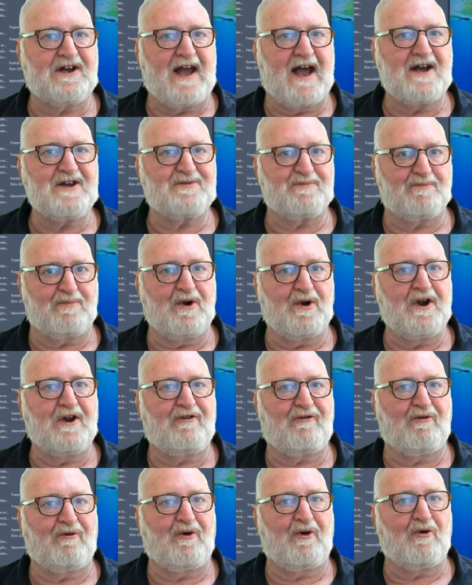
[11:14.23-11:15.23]
has been
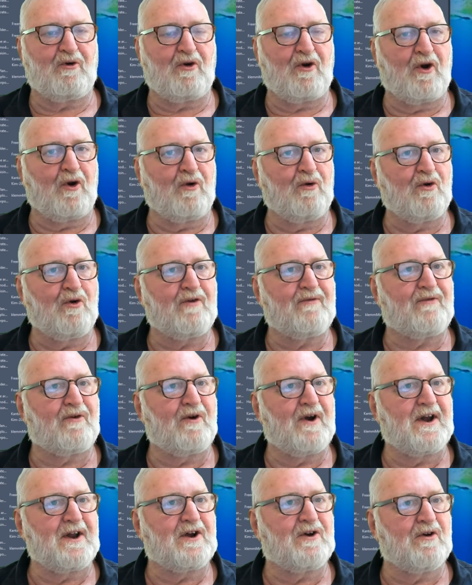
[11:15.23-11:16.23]
through it all to look for
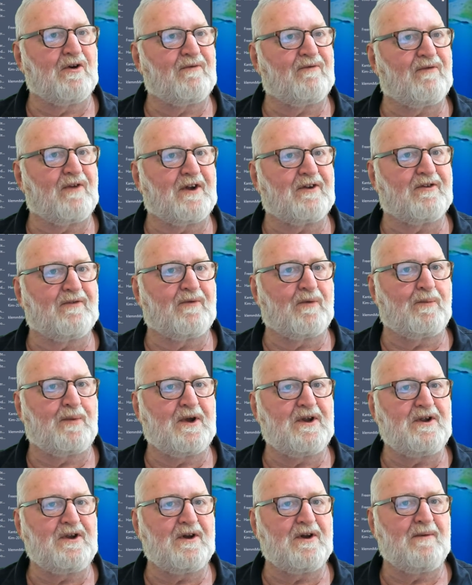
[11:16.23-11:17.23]
any conflicts of
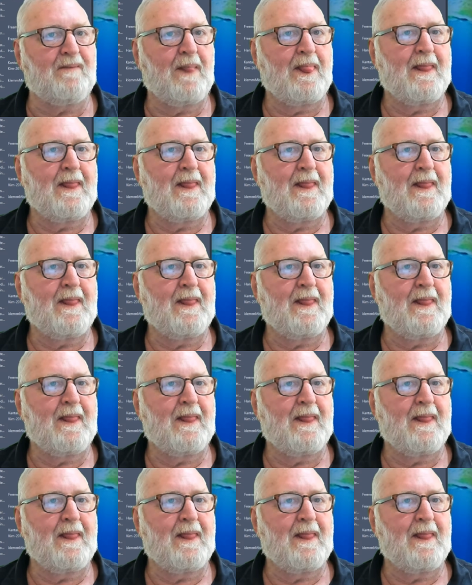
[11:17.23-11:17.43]
opinion.